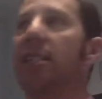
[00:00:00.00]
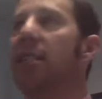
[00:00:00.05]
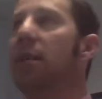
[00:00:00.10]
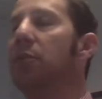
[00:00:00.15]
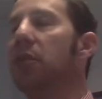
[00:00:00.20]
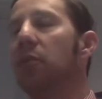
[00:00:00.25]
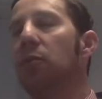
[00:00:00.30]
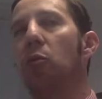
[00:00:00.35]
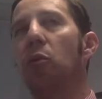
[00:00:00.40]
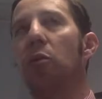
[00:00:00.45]

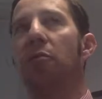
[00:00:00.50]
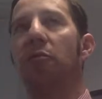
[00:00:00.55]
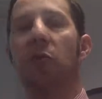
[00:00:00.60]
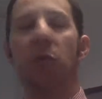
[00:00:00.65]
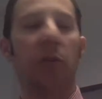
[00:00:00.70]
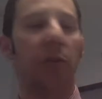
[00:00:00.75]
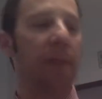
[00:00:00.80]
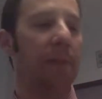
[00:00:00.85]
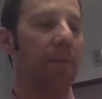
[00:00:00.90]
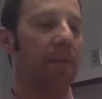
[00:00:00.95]
subject more
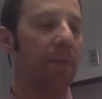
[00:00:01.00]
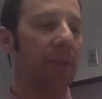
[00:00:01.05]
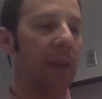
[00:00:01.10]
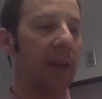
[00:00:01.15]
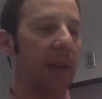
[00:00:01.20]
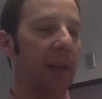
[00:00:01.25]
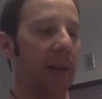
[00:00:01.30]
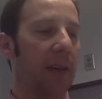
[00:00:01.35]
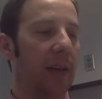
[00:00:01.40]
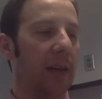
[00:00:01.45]
fully.
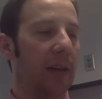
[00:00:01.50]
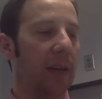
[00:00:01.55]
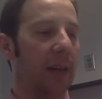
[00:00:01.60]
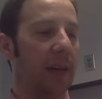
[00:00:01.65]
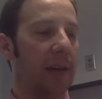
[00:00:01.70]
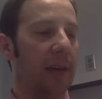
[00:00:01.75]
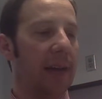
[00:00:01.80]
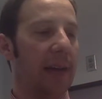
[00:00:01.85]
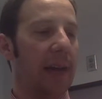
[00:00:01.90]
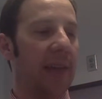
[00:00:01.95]

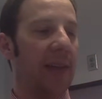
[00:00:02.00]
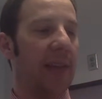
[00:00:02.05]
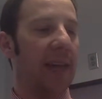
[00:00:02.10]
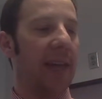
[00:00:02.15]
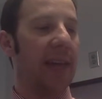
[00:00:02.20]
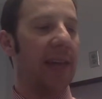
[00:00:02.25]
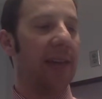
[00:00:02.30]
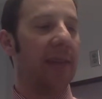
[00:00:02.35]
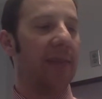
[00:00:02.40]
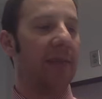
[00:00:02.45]
And
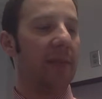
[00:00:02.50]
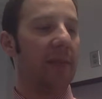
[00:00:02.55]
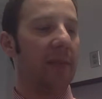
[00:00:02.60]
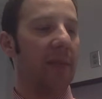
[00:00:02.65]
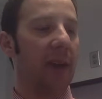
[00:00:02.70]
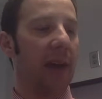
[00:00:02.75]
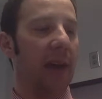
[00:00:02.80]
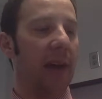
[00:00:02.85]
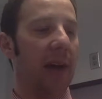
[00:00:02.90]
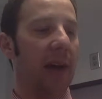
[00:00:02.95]
then
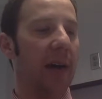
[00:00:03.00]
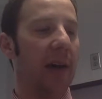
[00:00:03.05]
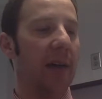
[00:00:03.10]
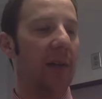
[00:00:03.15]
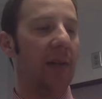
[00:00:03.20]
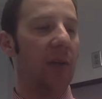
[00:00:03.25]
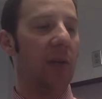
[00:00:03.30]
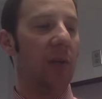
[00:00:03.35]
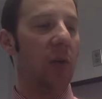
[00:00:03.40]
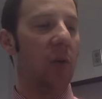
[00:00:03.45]

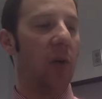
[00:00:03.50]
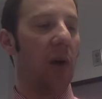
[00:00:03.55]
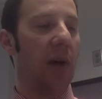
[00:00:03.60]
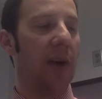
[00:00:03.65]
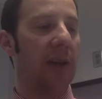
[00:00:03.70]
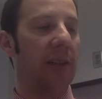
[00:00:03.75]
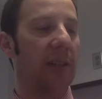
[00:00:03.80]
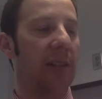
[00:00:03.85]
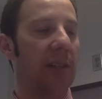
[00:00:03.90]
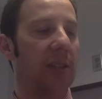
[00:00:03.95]
you
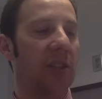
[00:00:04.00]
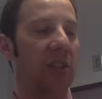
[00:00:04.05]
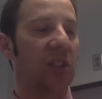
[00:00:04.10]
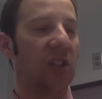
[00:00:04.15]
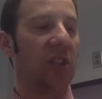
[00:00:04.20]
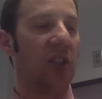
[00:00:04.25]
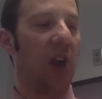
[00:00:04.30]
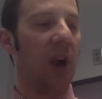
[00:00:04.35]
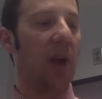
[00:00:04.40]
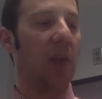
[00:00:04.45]
want to
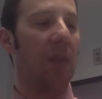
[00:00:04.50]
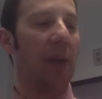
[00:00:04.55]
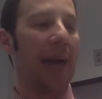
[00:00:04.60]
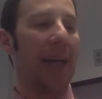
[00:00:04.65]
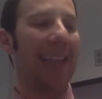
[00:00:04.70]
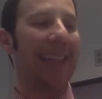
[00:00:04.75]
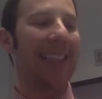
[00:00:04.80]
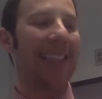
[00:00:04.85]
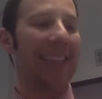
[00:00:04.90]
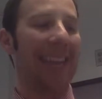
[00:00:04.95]
start
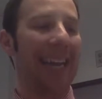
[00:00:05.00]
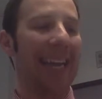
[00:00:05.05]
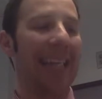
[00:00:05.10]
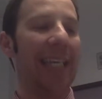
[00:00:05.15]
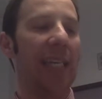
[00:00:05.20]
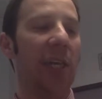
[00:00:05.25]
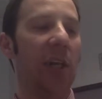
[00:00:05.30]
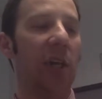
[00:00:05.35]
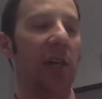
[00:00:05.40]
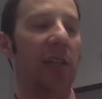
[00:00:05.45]
by
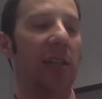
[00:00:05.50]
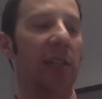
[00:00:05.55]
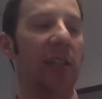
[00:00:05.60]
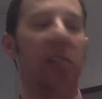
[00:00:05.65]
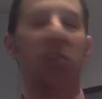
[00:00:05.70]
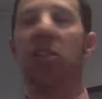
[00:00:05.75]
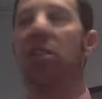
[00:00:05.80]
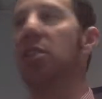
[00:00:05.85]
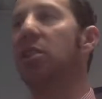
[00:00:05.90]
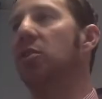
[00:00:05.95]
stating your
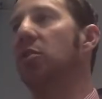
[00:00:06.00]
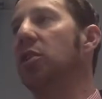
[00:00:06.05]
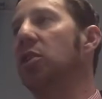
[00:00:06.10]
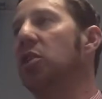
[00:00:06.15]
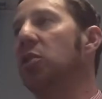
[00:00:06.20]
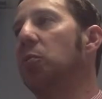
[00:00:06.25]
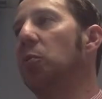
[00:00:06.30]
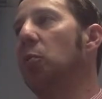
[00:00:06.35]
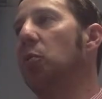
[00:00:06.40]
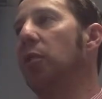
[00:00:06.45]
intention to
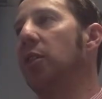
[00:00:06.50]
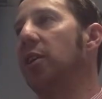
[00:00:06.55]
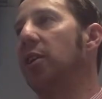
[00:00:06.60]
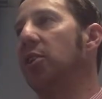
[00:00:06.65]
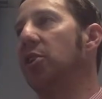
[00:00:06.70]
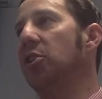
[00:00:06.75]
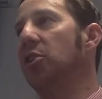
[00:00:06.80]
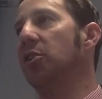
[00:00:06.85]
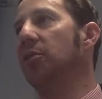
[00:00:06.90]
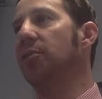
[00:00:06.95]
explore the
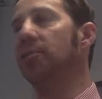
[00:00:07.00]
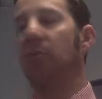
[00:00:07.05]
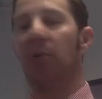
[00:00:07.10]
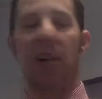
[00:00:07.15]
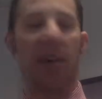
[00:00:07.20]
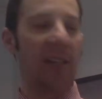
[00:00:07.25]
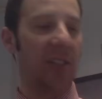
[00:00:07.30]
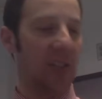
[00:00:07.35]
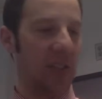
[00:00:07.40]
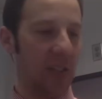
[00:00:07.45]
issue,
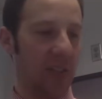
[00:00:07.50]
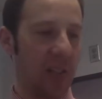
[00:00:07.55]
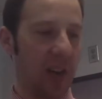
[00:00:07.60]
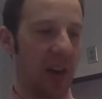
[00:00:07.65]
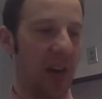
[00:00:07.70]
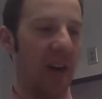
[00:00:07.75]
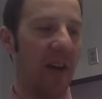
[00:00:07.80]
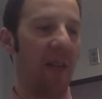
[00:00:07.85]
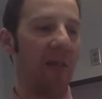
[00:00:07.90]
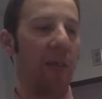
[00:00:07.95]
right? So you
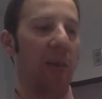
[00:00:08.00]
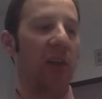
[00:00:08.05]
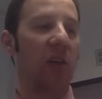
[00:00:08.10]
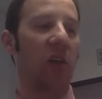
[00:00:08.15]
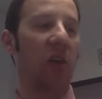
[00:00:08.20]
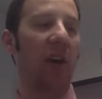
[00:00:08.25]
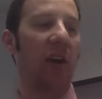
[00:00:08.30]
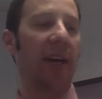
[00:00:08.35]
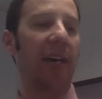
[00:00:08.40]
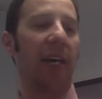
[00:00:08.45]
start off by
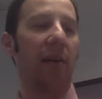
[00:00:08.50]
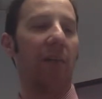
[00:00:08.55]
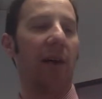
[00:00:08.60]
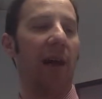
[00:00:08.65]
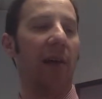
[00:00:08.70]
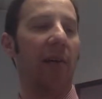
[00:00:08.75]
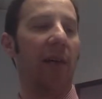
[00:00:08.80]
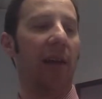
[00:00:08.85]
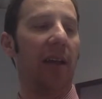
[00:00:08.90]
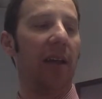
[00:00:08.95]
talking
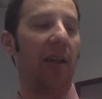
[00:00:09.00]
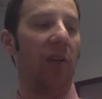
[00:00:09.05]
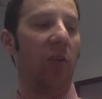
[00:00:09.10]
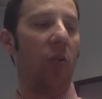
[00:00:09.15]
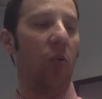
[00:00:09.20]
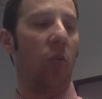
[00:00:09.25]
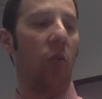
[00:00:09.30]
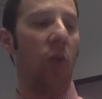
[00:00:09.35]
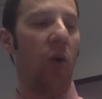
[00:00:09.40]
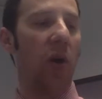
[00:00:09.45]
about
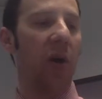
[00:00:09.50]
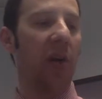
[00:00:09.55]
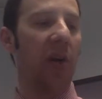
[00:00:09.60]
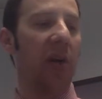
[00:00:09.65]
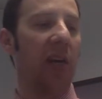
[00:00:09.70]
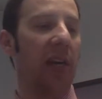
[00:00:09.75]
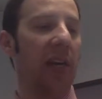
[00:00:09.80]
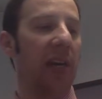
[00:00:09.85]
what's the